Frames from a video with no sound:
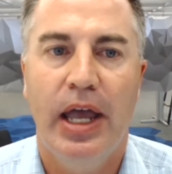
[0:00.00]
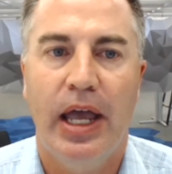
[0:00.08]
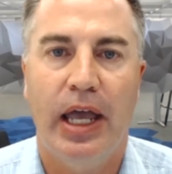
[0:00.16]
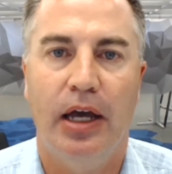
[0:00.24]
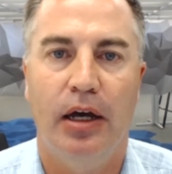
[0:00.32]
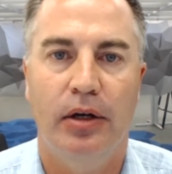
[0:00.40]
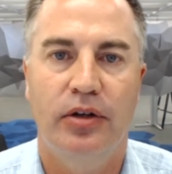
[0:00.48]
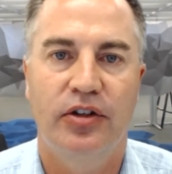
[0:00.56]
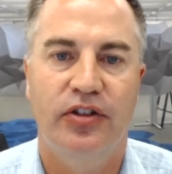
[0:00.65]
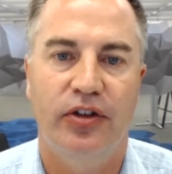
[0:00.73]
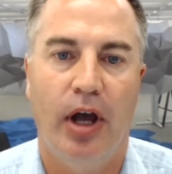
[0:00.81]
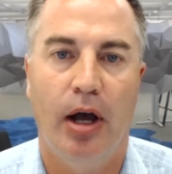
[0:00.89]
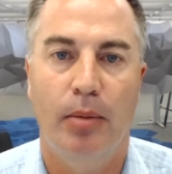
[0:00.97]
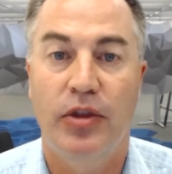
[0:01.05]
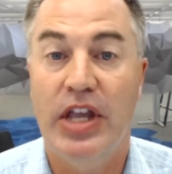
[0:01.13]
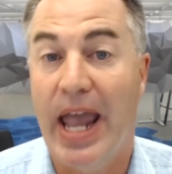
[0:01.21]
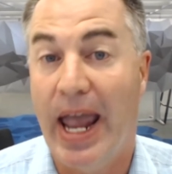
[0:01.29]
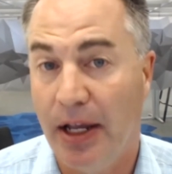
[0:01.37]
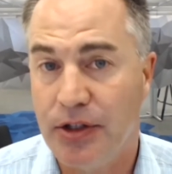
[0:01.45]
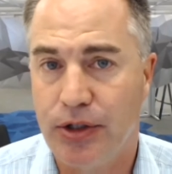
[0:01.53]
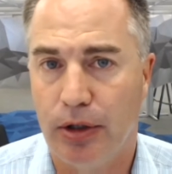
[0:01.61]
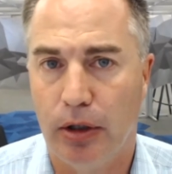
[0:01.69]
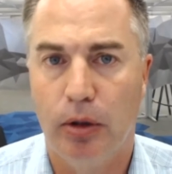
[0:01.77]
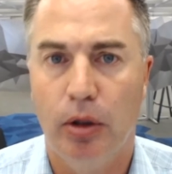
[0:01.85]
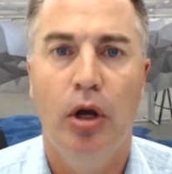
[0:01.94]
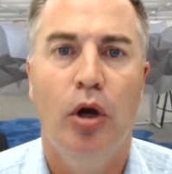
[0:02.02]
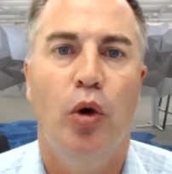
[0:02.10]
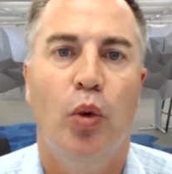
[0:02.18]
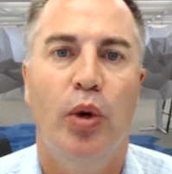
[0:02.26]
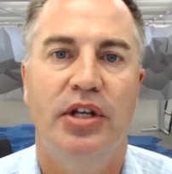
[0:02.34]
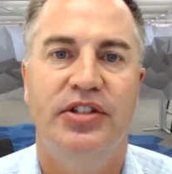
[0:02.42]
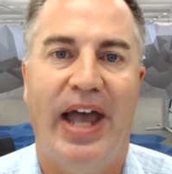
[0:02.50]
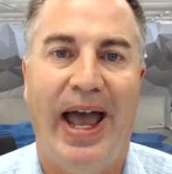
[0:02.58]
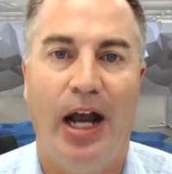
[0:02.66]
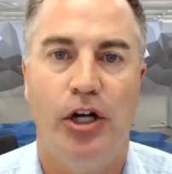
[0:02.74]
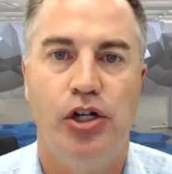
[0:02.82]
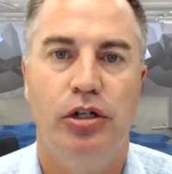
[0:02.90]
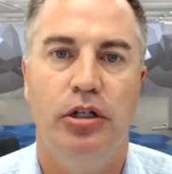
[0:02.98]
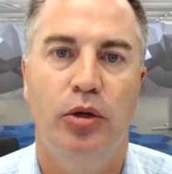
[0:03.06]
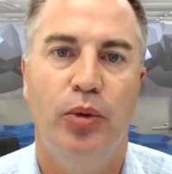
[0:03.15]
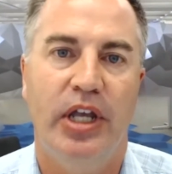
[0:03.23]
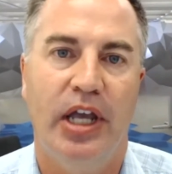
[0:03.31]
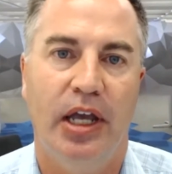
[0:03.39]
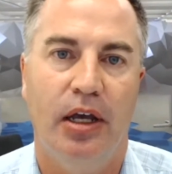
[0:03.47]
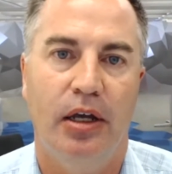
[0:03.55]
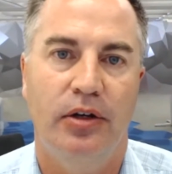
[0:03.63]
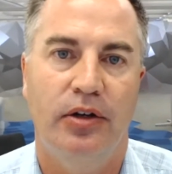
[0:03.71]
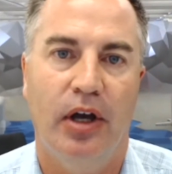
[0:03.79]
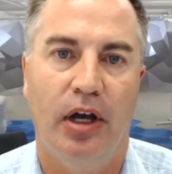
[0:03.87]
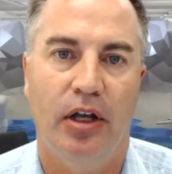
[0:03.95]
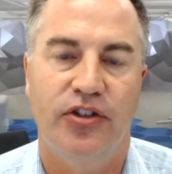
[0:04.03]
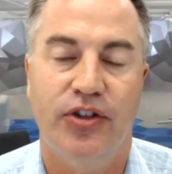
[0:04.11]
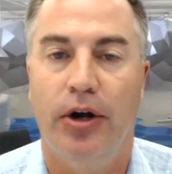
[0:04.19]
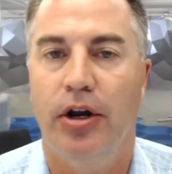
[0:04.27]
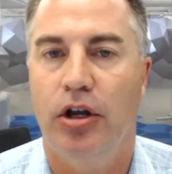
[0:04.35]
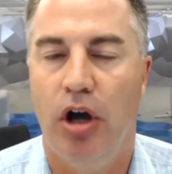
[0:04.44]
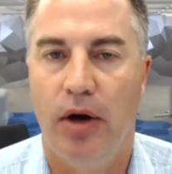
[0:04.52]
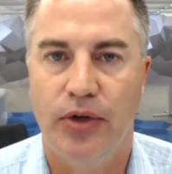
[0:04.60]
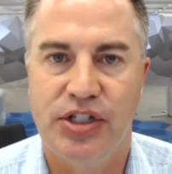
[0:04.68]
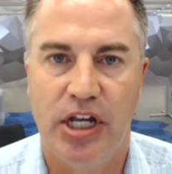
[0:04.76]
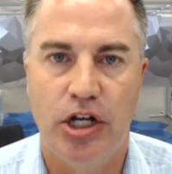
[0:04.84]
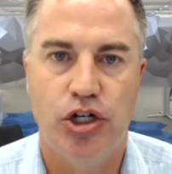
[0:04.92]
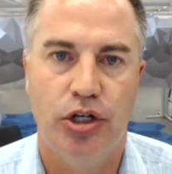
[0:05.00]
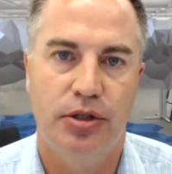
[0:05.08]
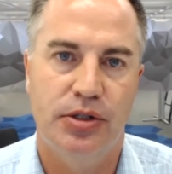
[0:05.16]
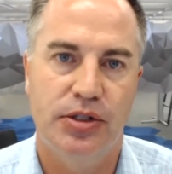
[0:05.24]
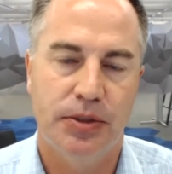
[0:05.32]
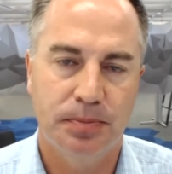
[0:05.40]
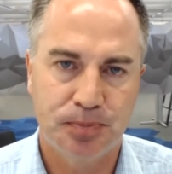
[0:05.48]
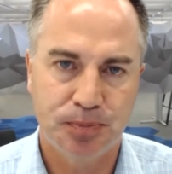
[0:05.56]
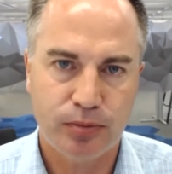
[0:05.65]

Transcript: And um, the answer was actually we had uh, started conversations